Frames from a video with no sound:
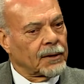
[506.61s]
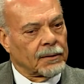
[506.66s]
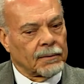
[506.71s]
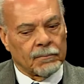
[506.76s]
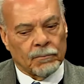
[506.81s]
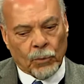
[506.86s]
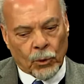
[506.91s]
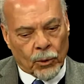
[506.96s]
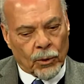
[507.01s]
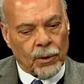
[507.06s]

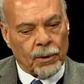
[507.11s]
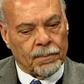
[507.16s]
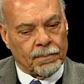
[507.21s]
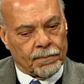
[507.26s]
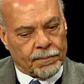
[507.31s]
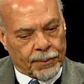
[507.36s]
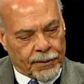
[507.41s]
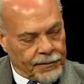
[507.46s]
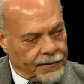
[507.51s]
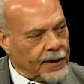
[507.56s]
more
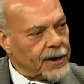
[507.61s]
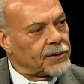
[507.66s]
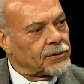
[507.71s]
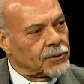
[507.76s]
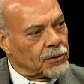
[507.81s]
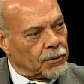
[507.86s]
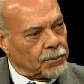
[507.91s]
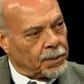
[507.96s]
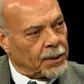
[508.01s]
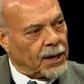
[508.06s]

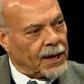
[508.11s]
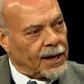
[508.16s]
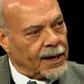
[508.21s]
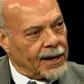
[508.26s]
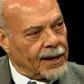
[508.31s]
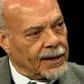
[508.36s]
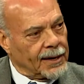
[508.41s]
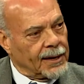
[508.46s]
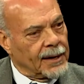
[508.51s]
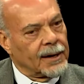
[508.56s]
professional
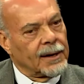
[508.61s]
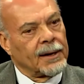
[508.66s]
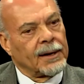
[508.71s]
playing.